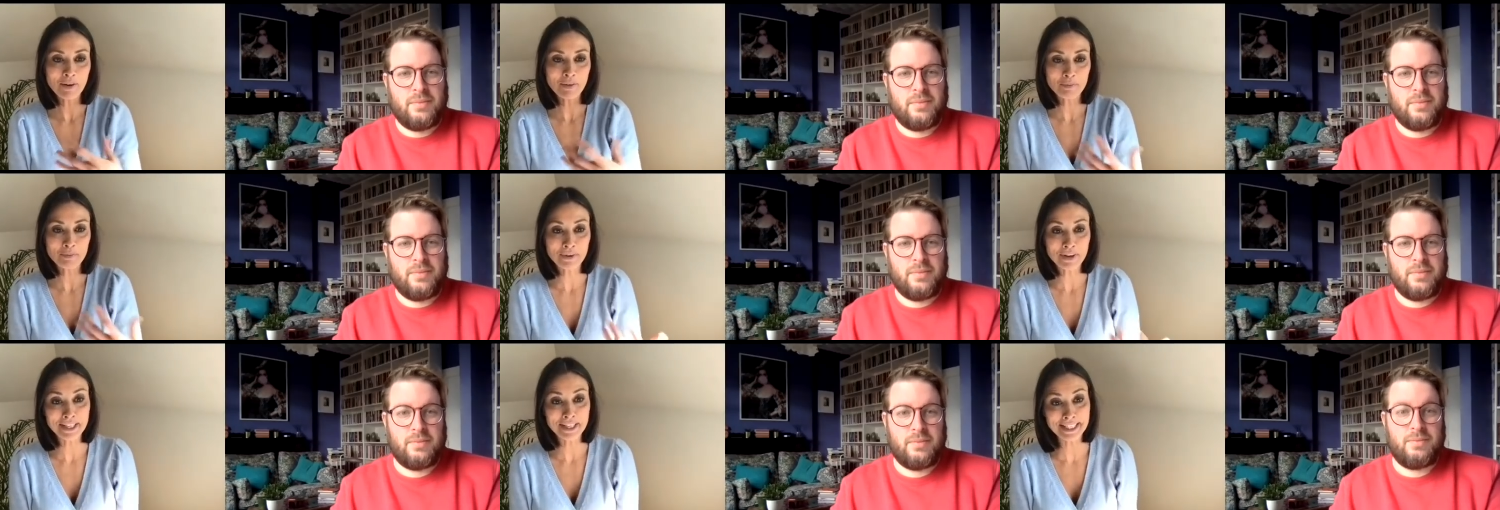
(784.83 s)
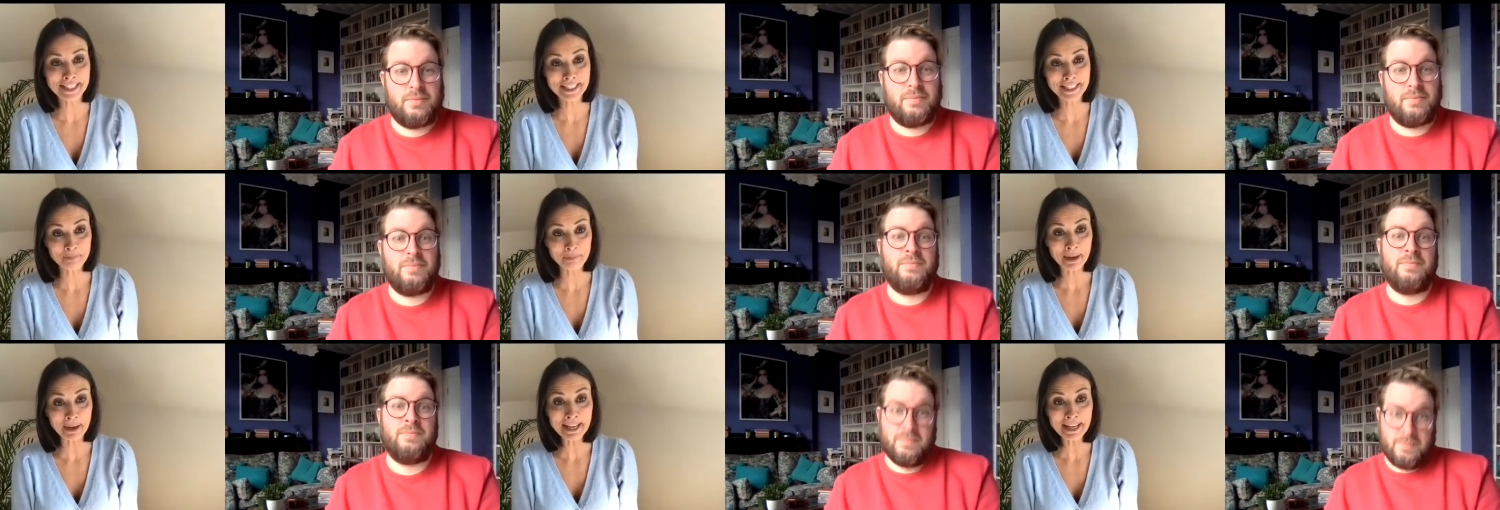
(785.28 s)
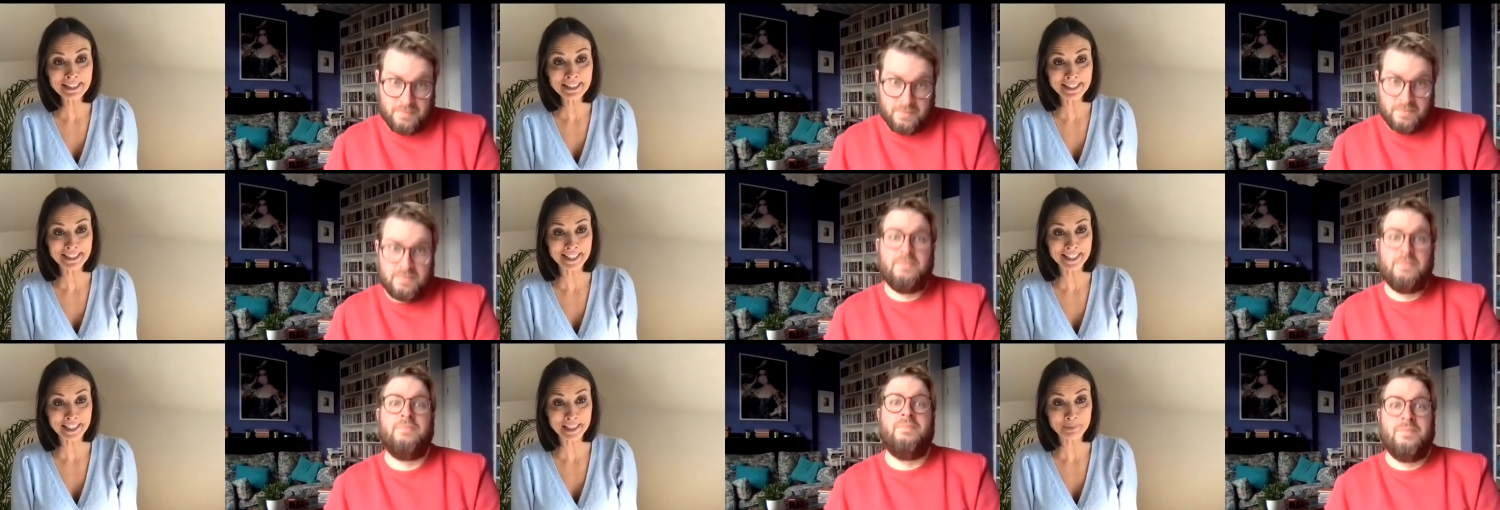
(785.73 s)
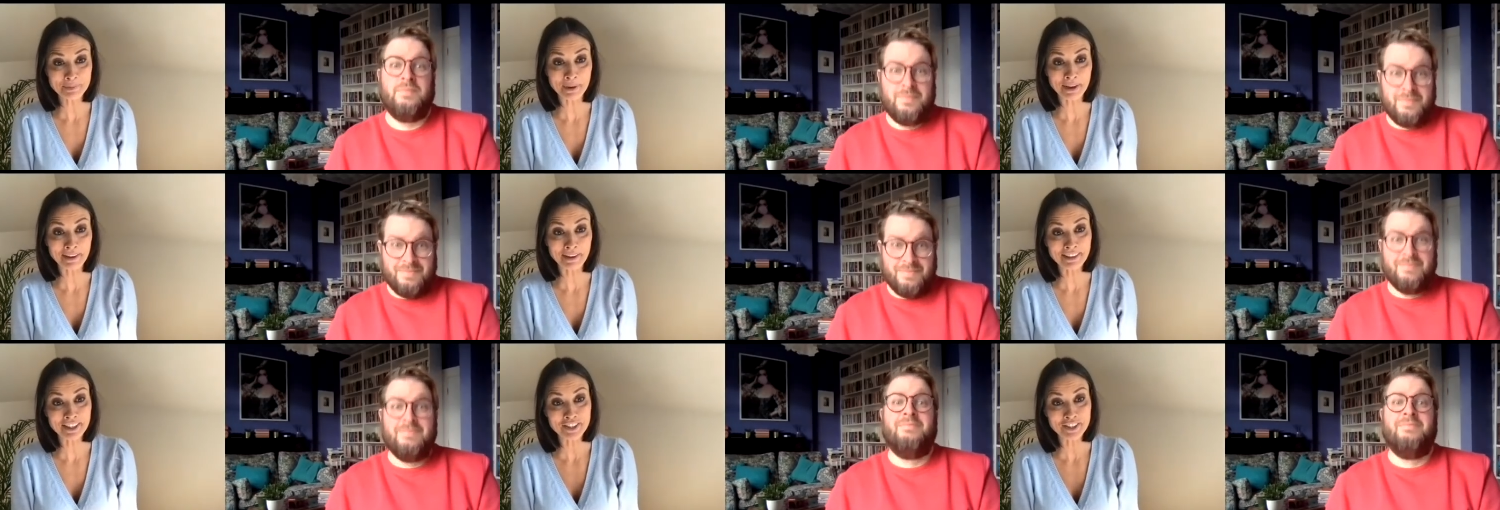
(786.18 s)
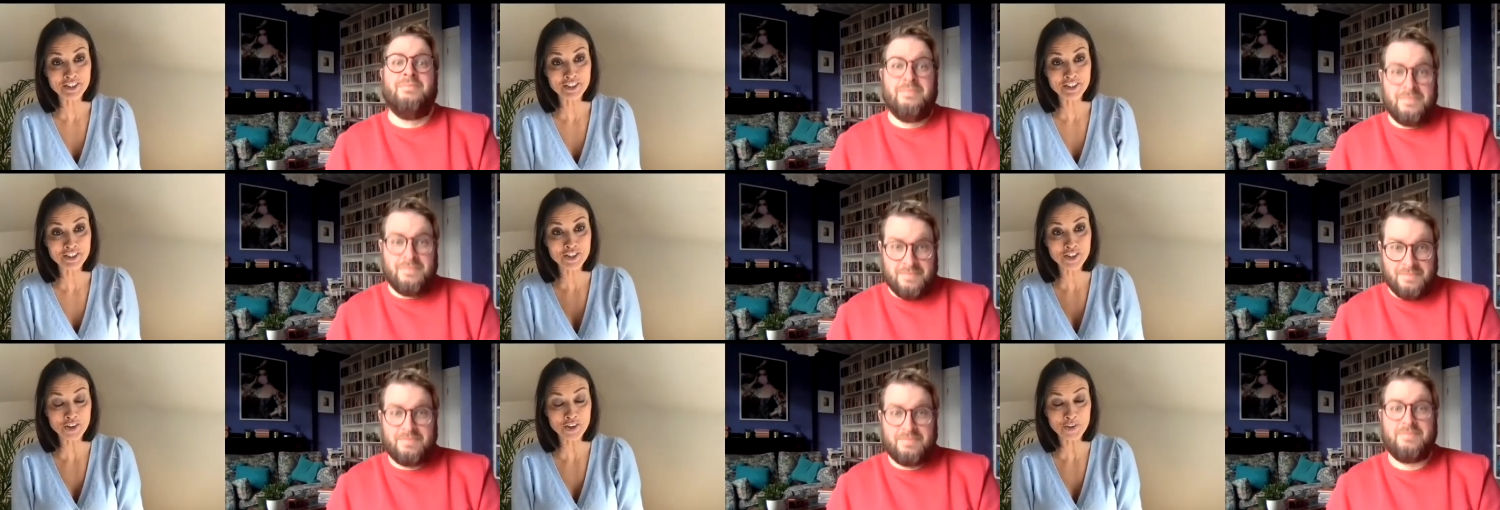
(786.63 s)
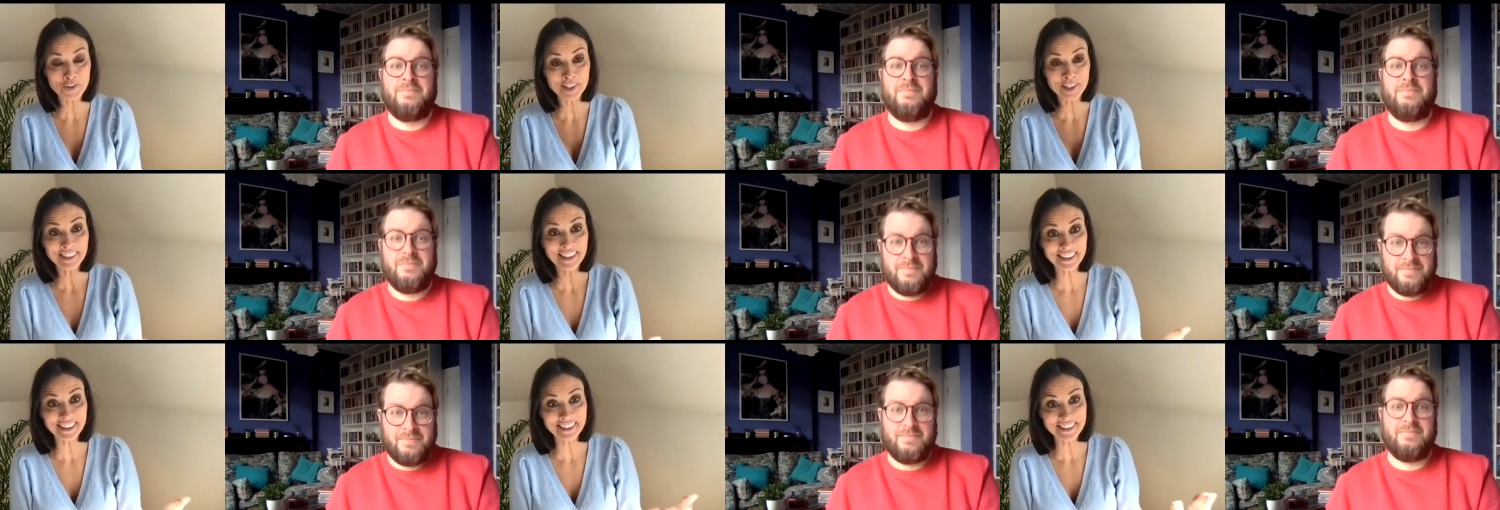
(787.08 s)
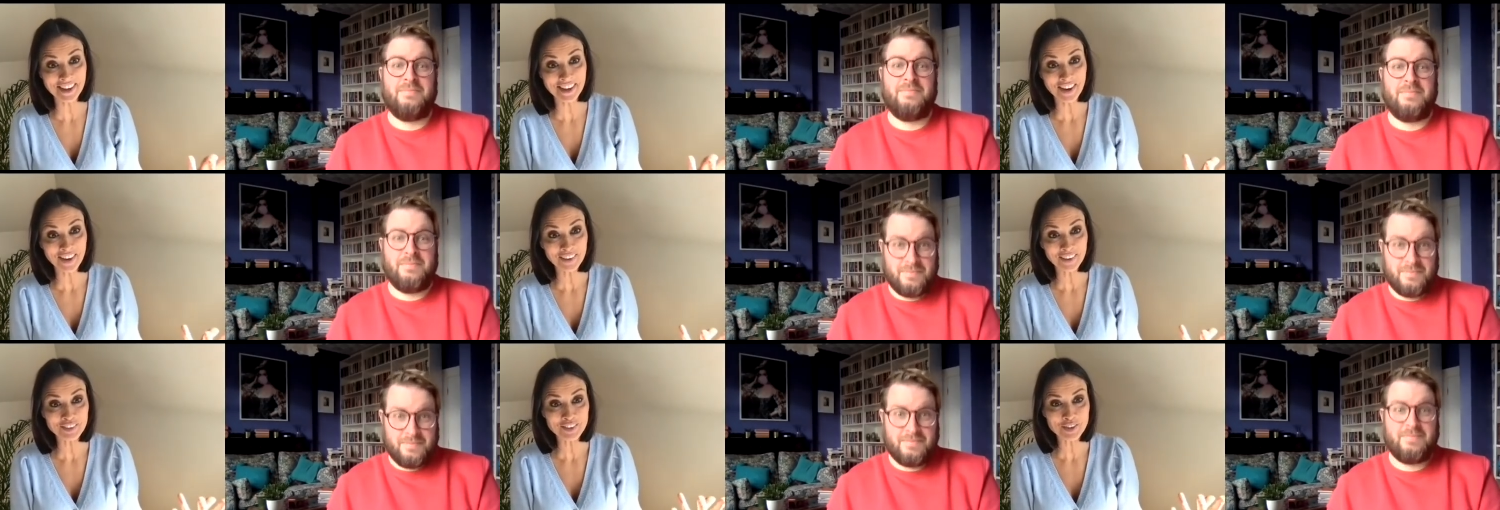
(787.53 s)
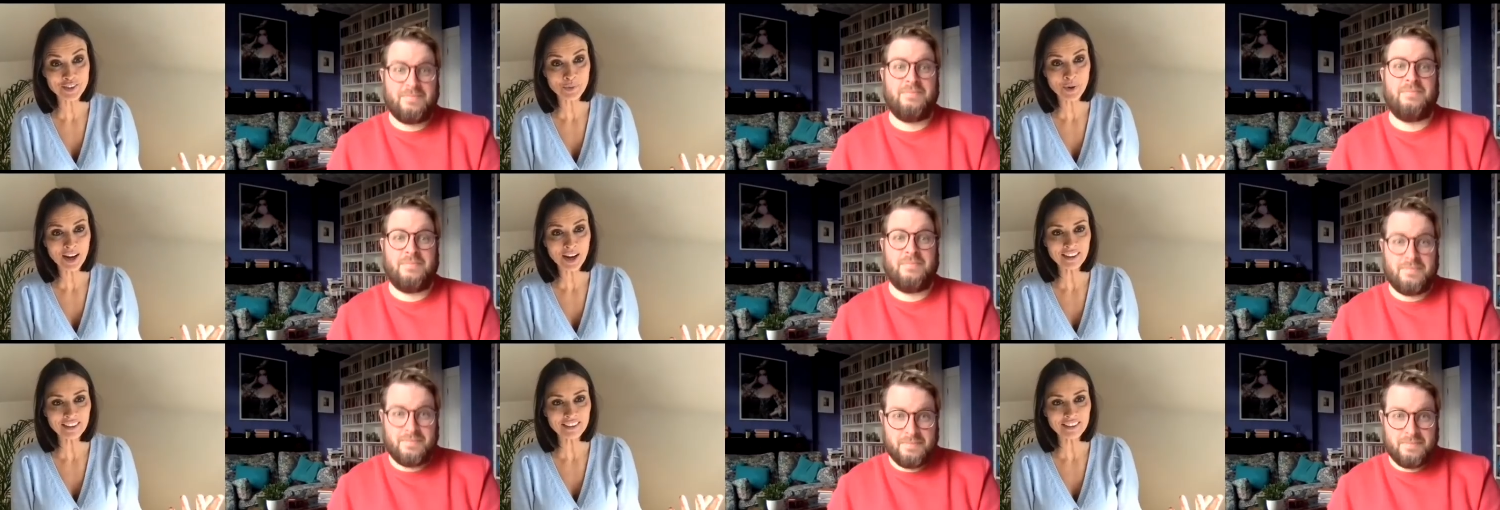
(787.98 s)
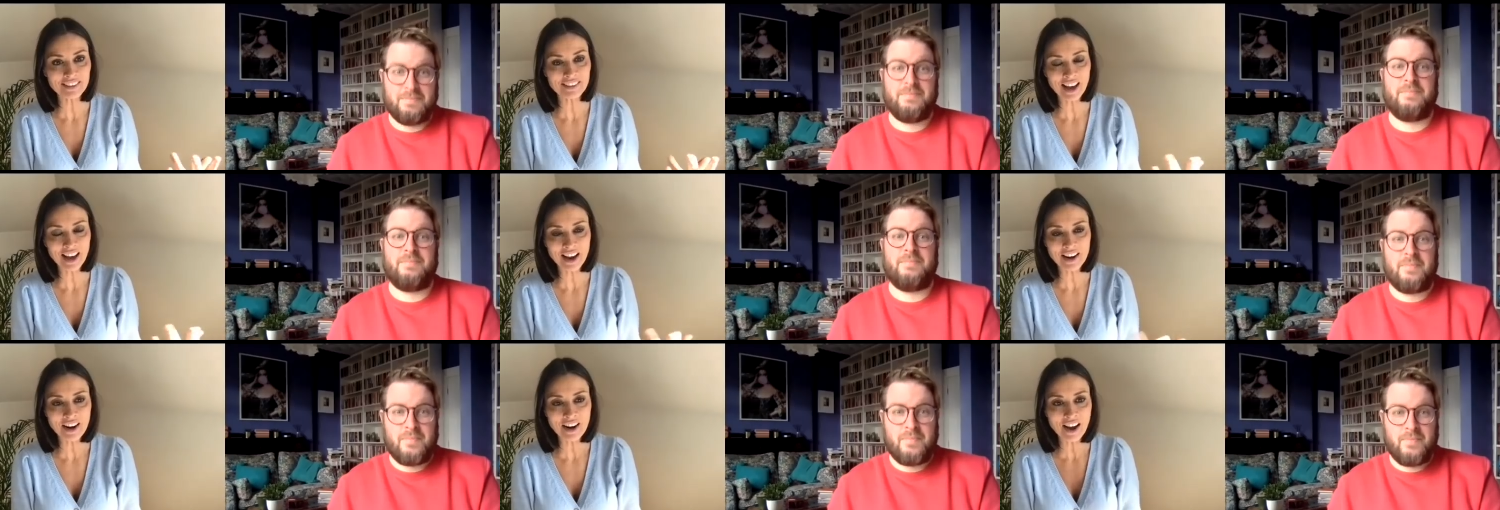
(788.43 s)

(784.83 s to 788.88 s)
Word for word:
Speaker 1: Britney Spears' experience during that time as well. And, and, I,